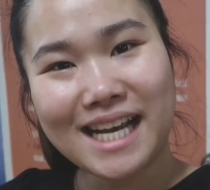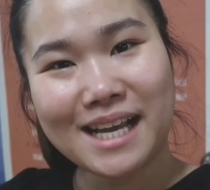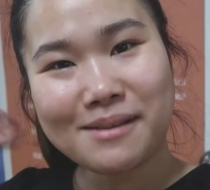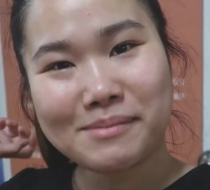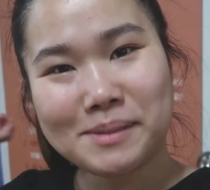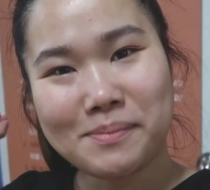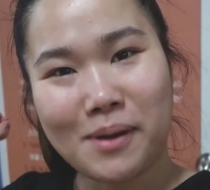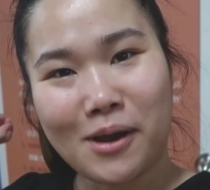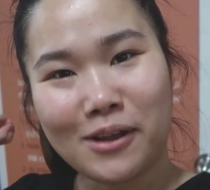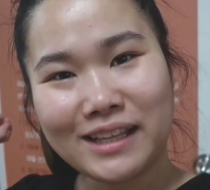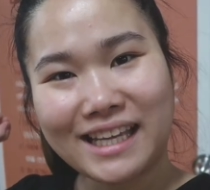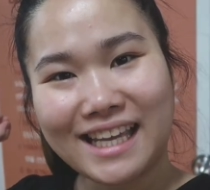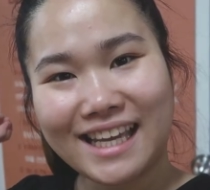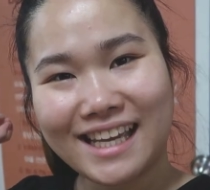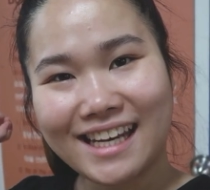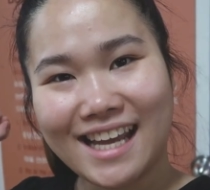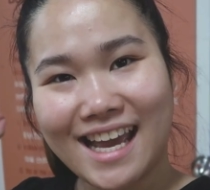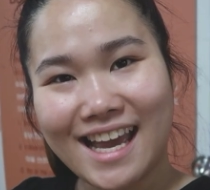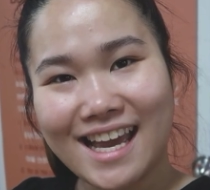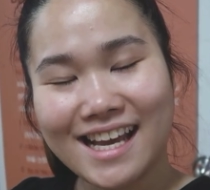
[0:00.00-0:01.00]
my name is
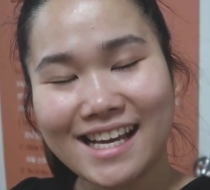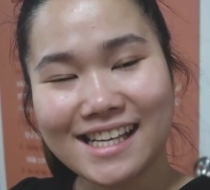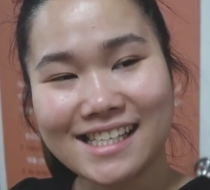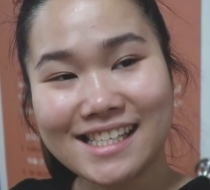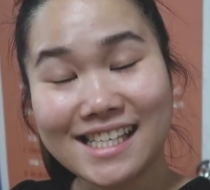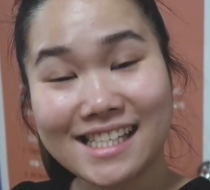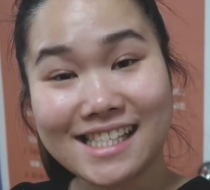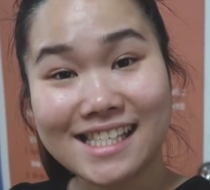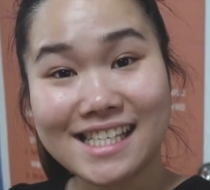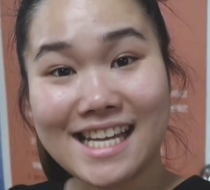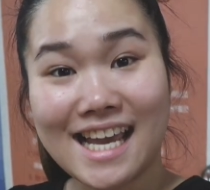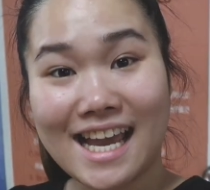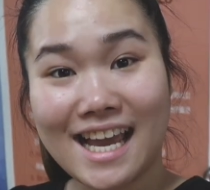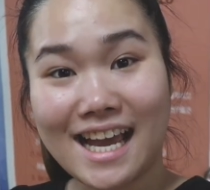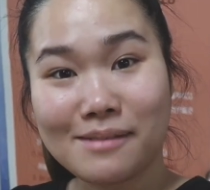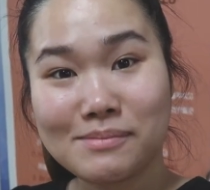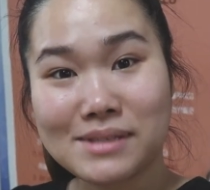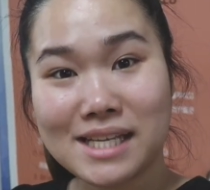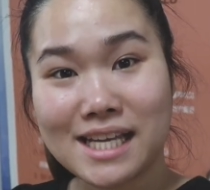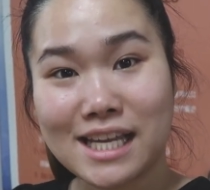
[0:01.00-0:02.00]
Pauline and today
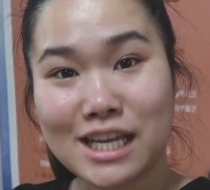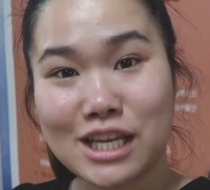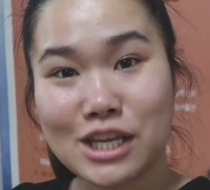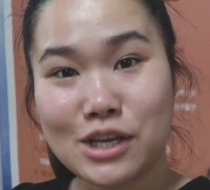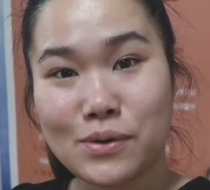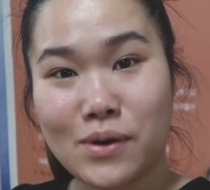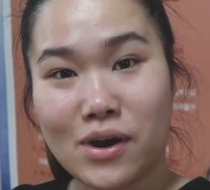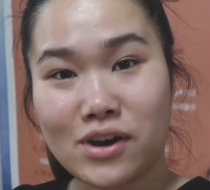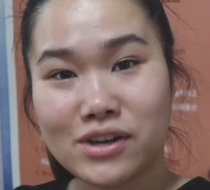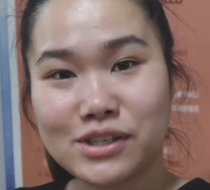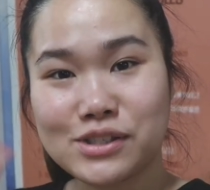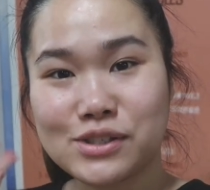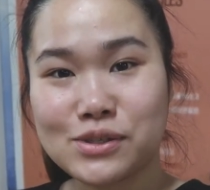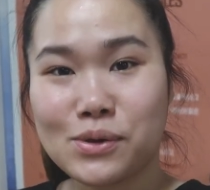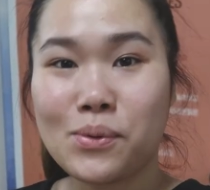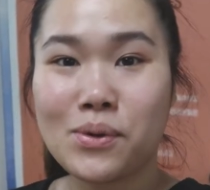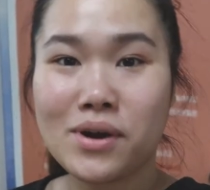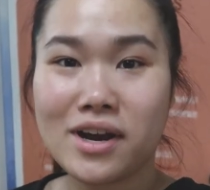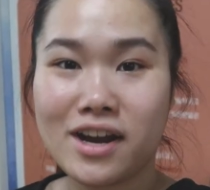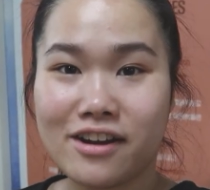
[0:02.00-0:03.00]
I'm taking you on a
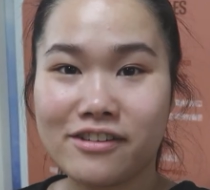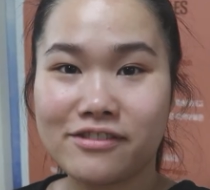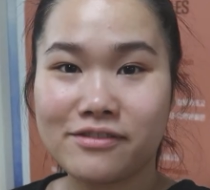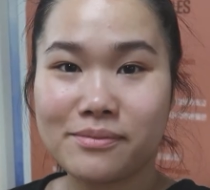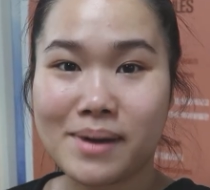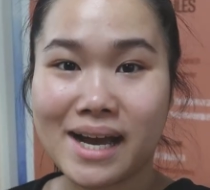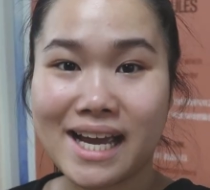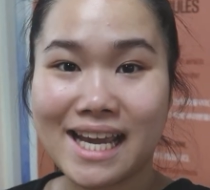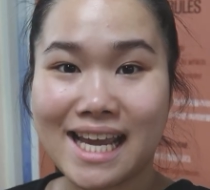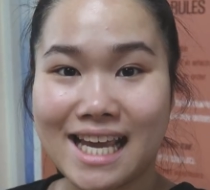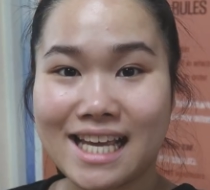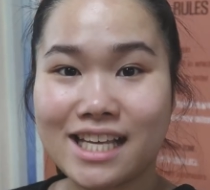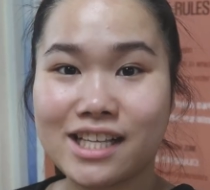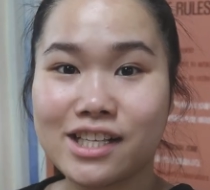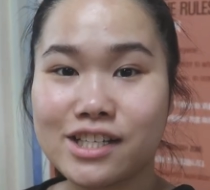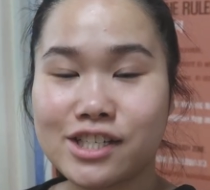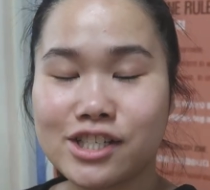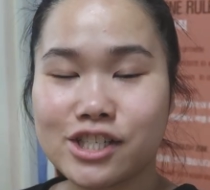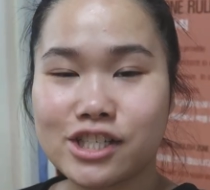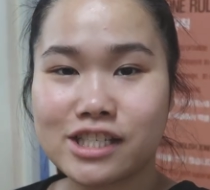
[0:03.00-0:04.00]
tour of my
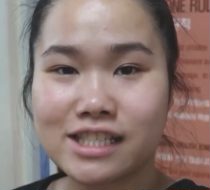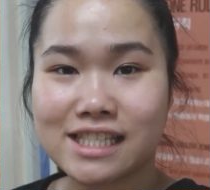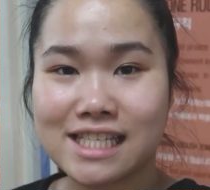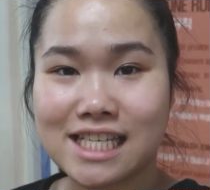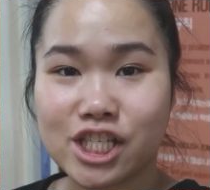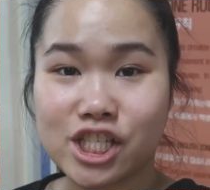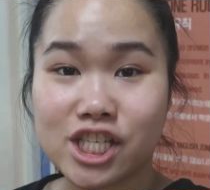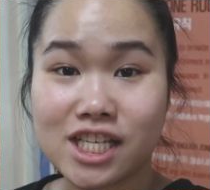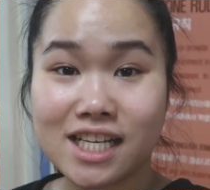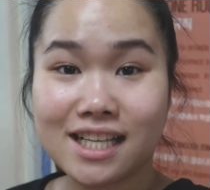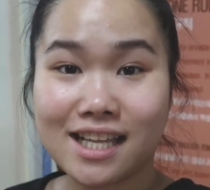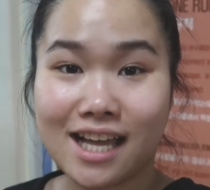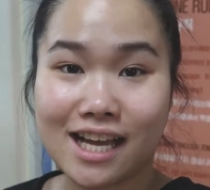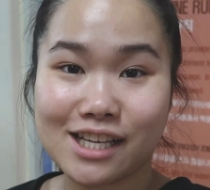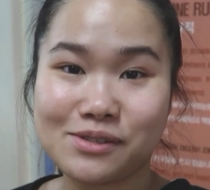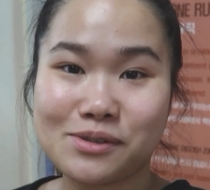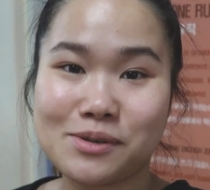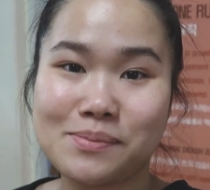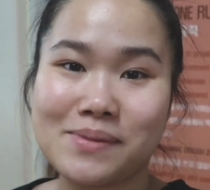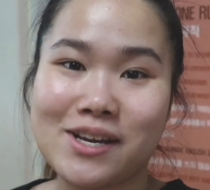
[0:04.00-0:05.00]
English teaching
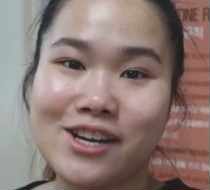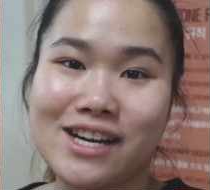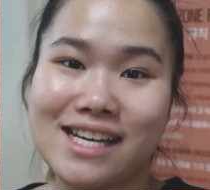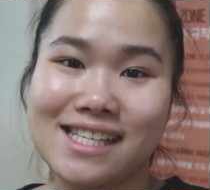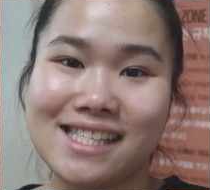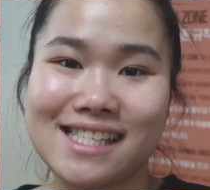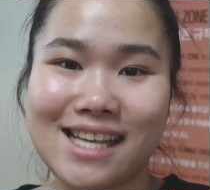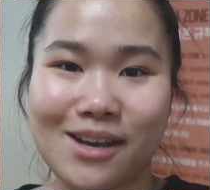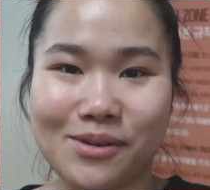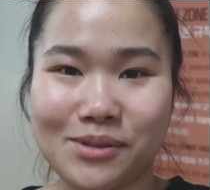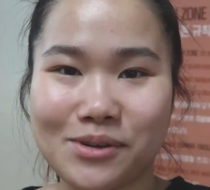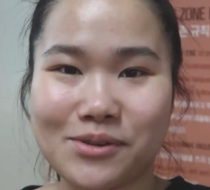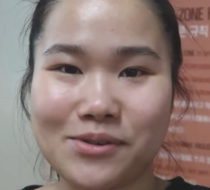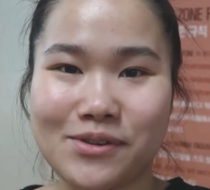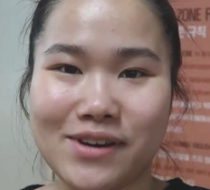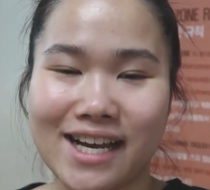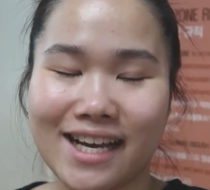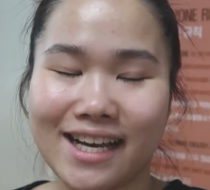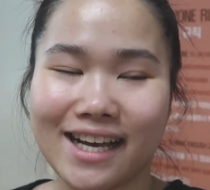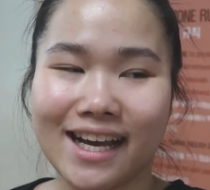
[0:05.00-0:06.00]
classroom here in South
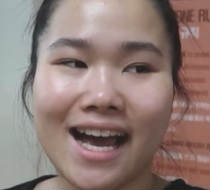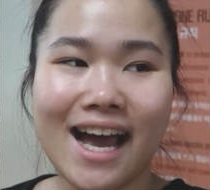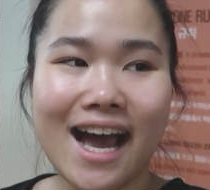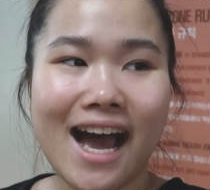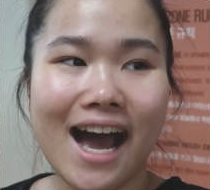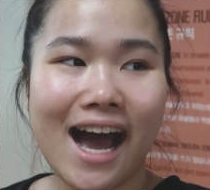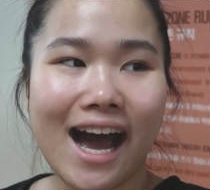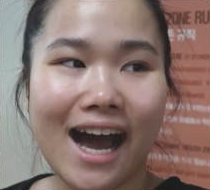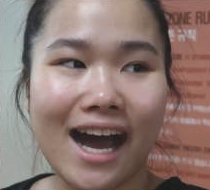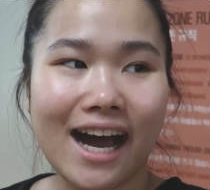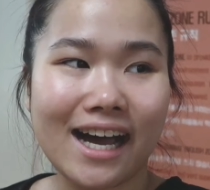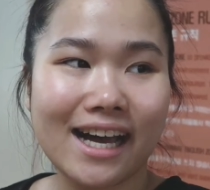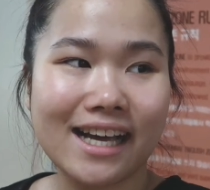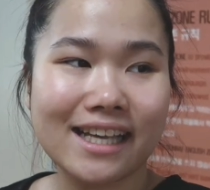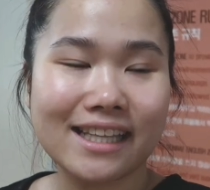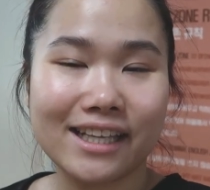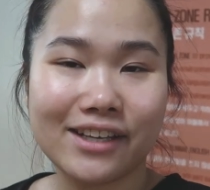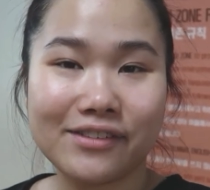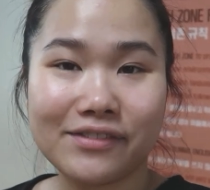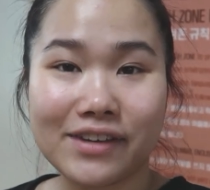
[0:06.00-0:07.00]
Korea.
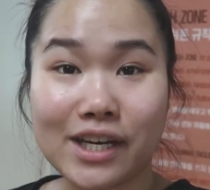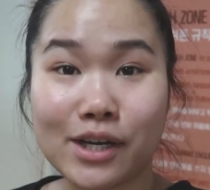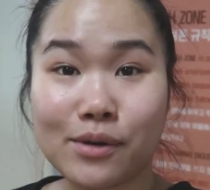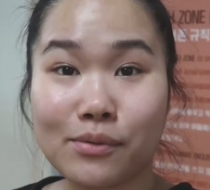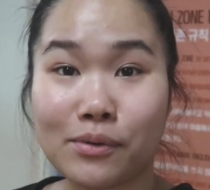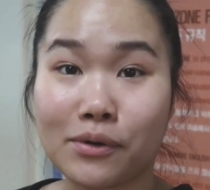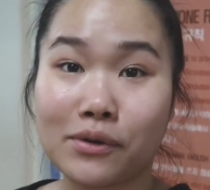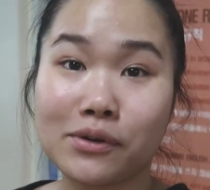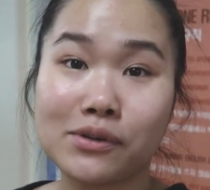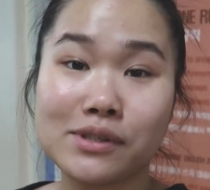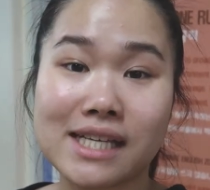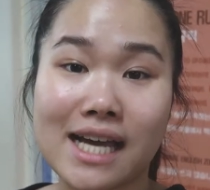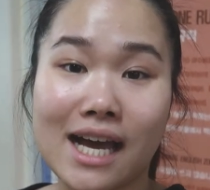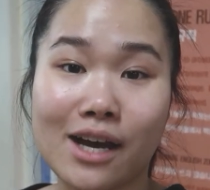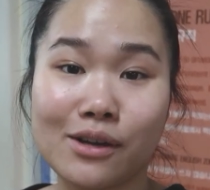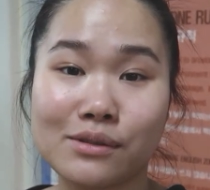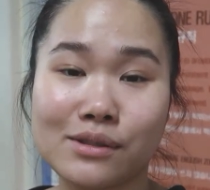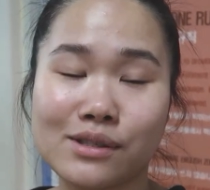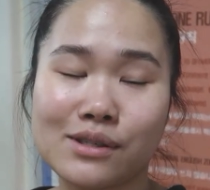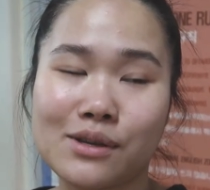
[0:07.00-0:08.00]
I live in a rural
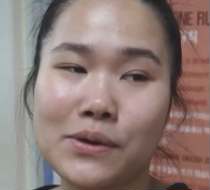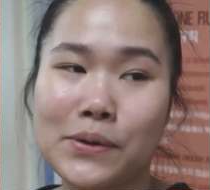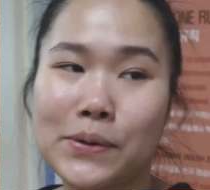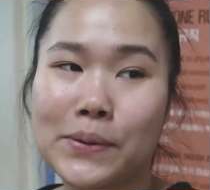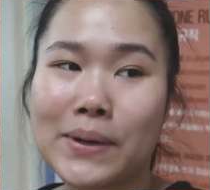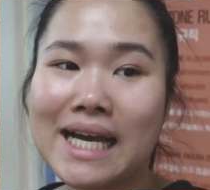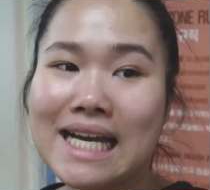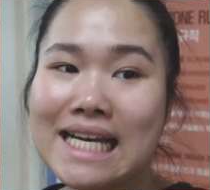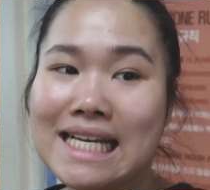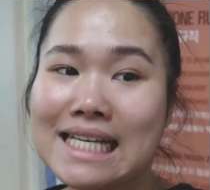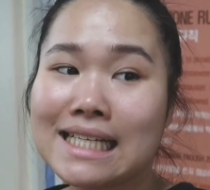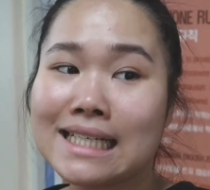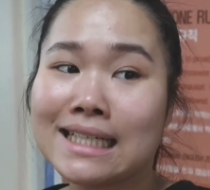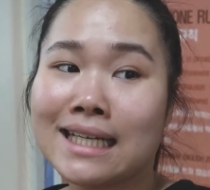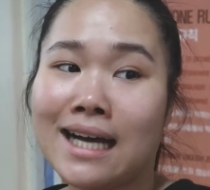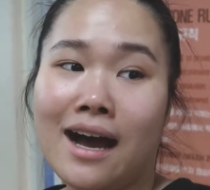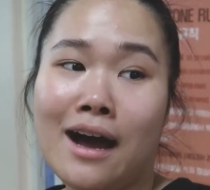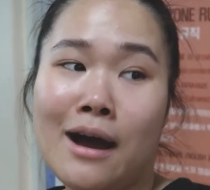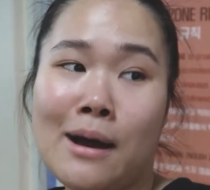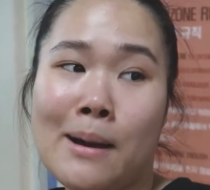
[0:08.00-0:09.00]
town, so
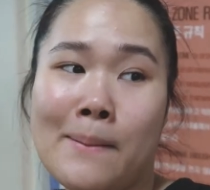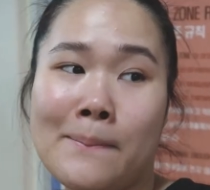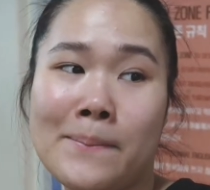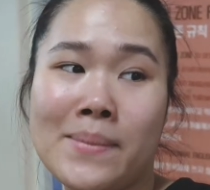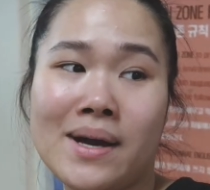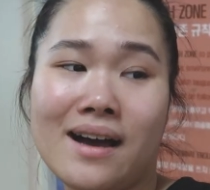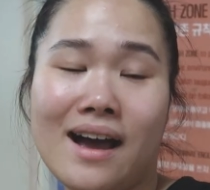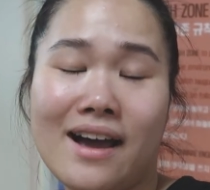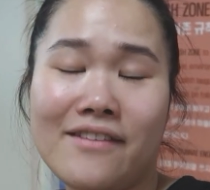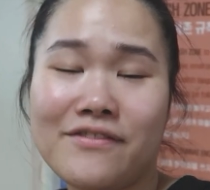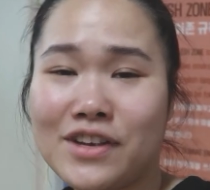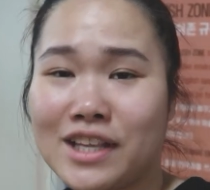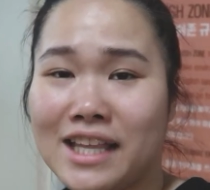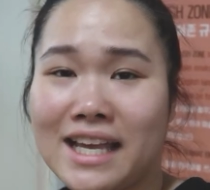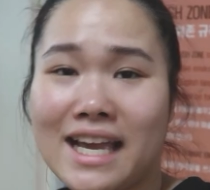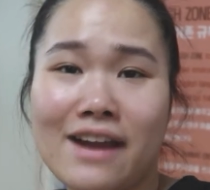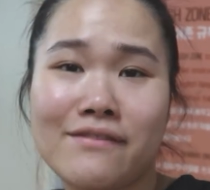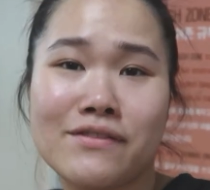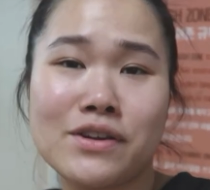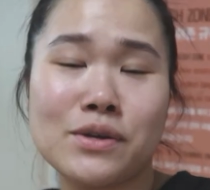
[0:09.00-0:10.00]
I feel
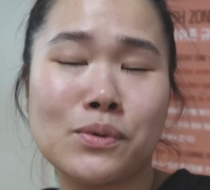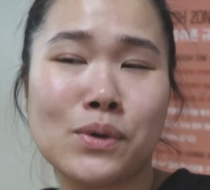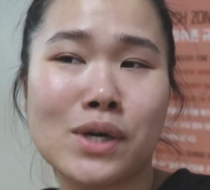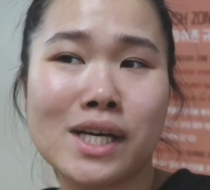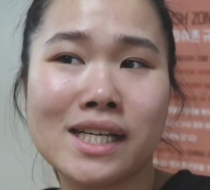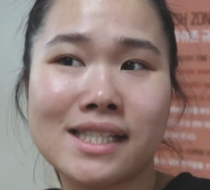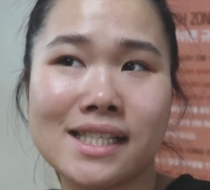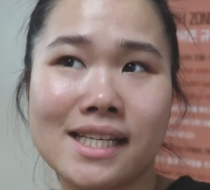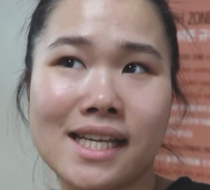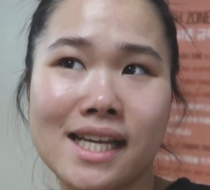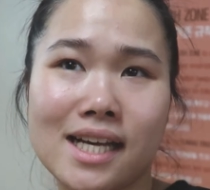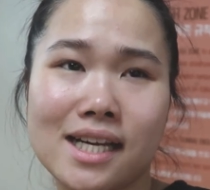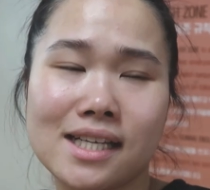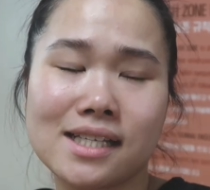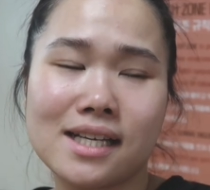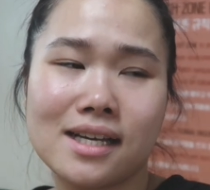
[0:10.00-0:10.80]
like everyone